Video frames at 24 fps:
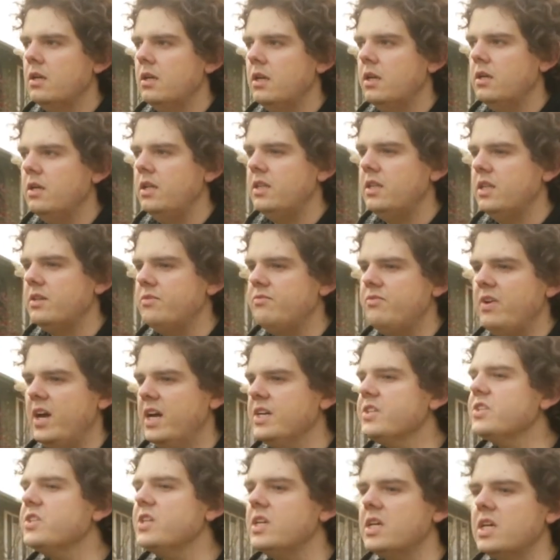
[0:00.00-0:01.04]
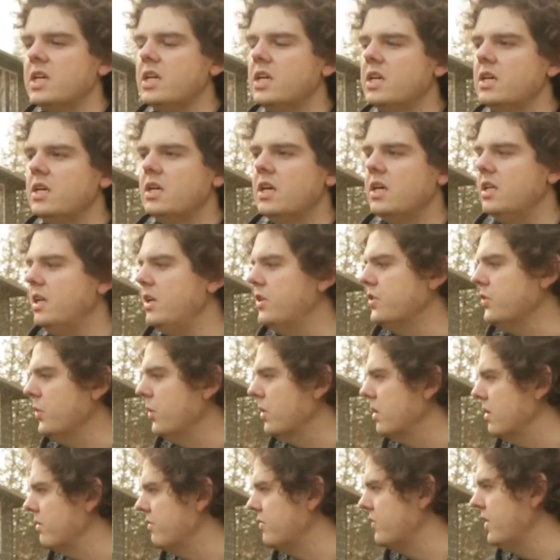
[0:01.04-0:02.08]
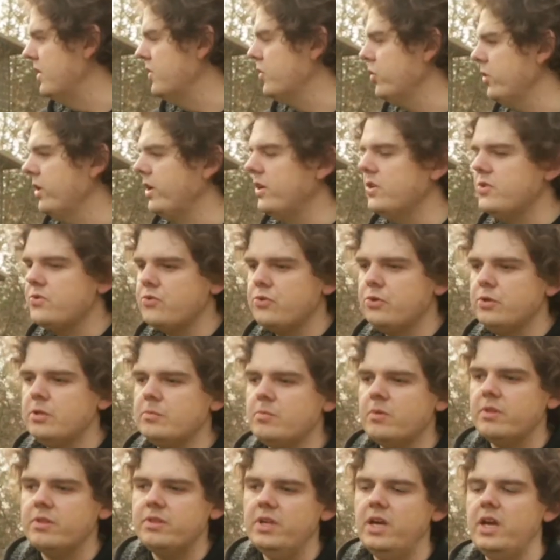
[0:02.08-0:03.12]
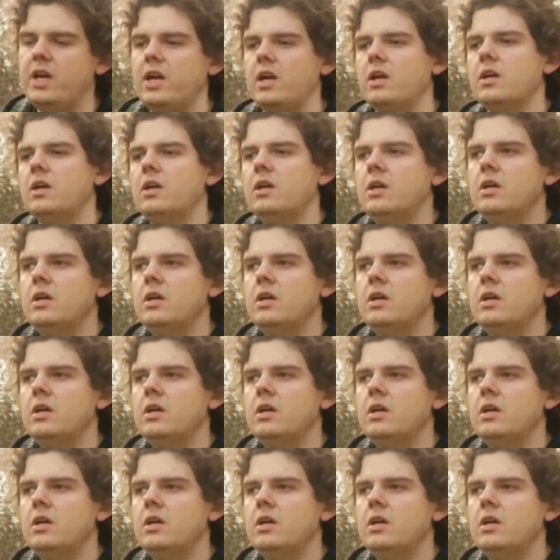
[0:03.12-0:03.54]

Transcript: anything fancy, any sort of centrally controllable thing.